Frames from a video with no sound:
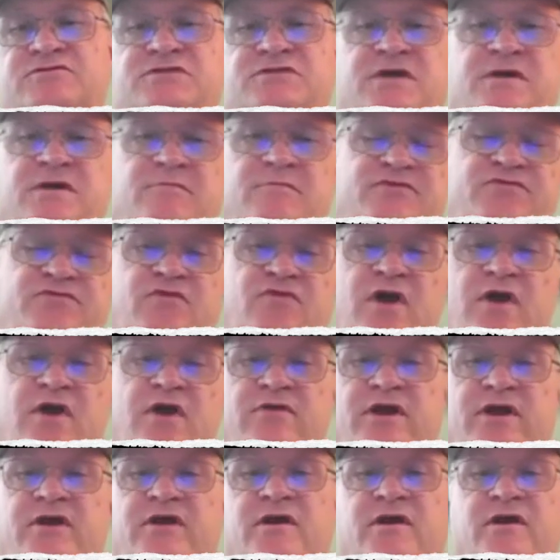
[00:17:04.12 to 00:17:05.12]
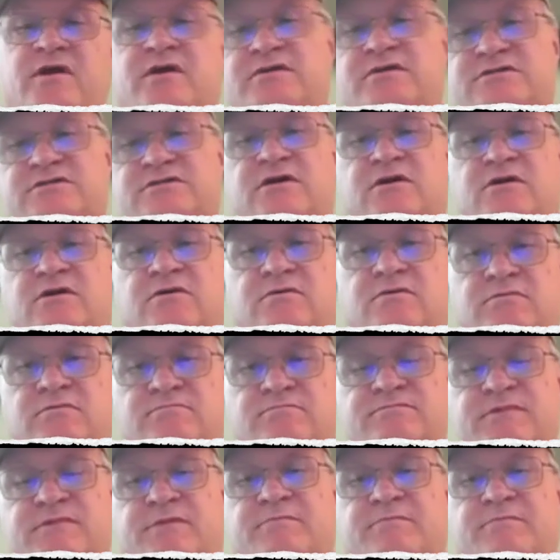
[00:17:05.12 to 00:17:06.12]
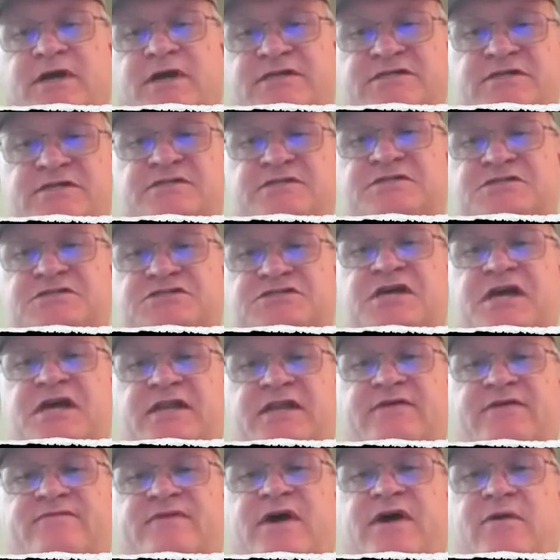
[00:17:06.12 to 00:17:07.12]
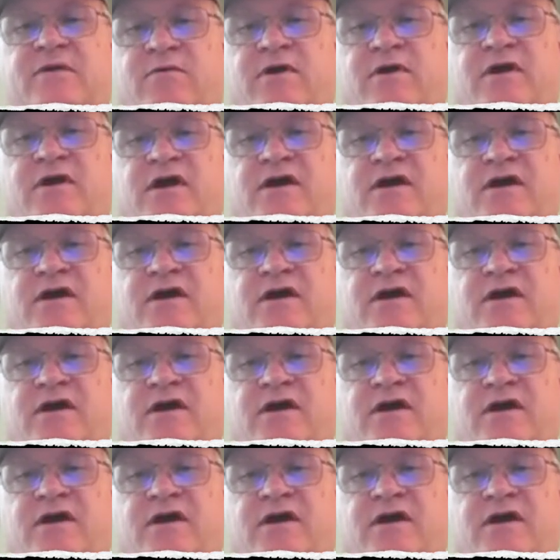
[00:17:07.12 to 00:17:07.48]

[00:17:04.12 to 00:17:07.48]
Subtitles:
name is Frederick, so it makes it distinctive that way.